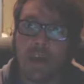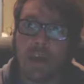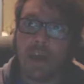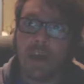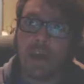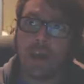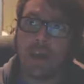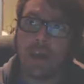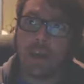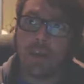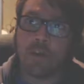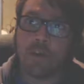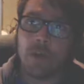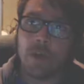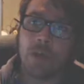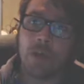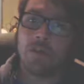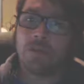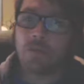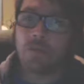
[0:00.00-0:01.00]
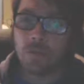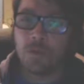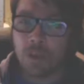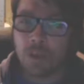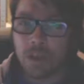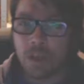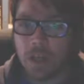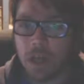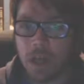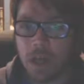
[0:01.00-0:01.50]
I care about it so
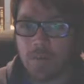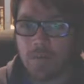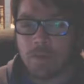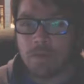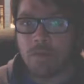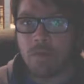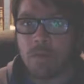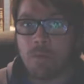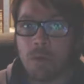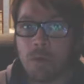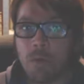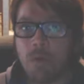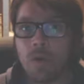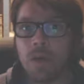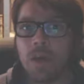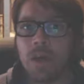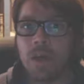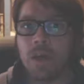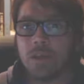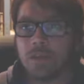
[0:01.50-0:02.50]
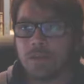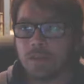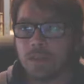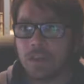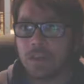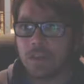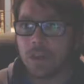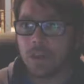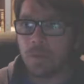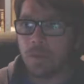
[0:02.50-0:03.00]
little I haven't even memorized the
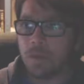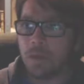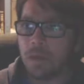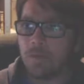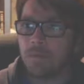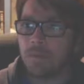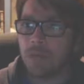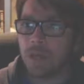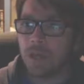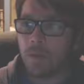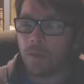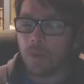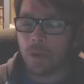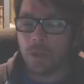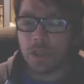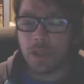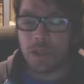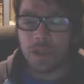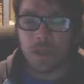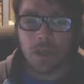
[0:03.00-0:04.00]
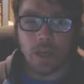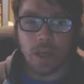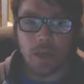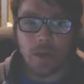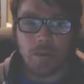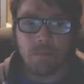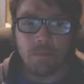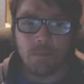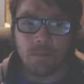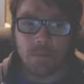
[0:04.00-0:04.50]
chip names yet. But the
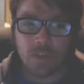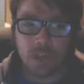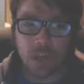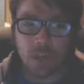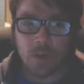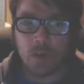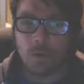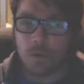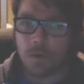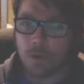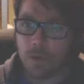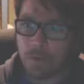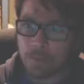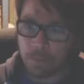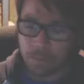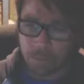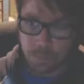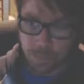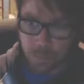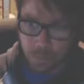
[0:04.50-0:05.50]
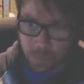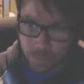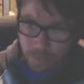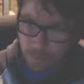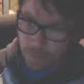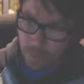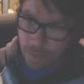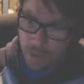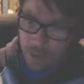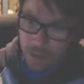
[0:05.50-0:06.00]
10-core
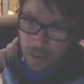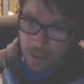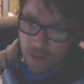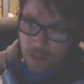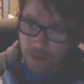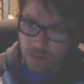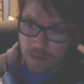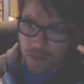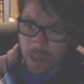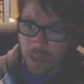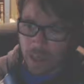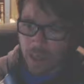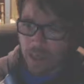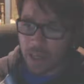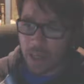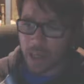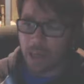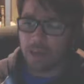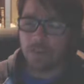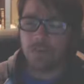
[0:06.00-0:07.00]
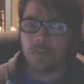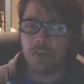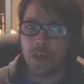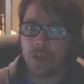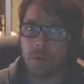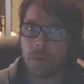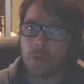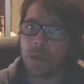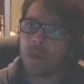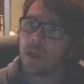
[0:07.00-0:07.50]
Skylake X
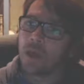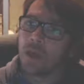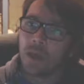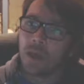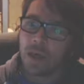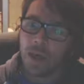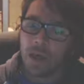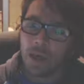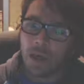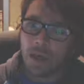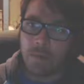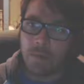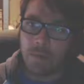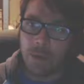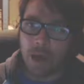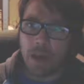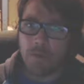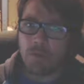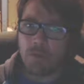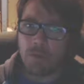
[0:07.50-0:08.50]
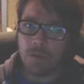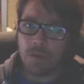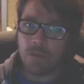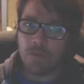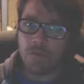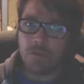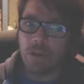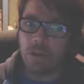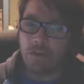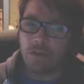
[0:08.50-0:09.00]
chip, that everyone's
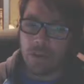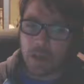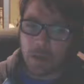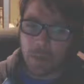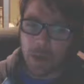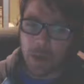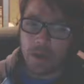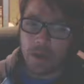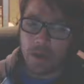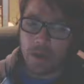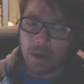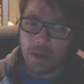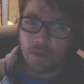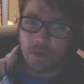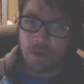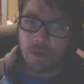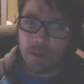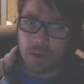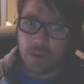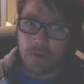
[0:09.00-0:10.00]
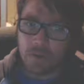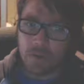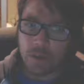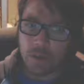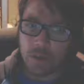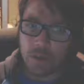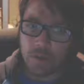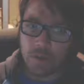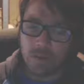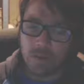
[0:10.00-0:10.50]
raving about and all the rest of it,
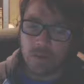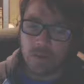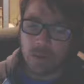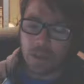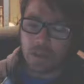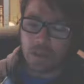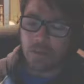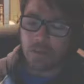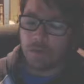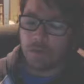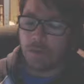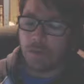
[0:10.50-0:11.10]
because it's